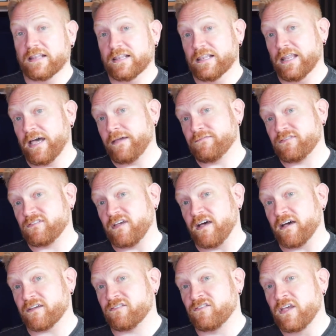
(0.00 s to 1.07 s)
Life
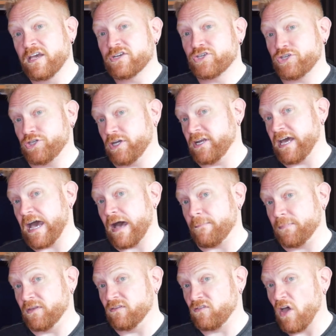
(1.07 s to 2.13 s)
sucks, shit
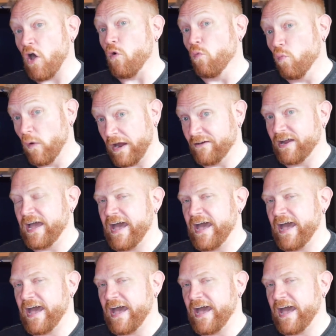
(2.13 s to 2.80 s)
happens, wear a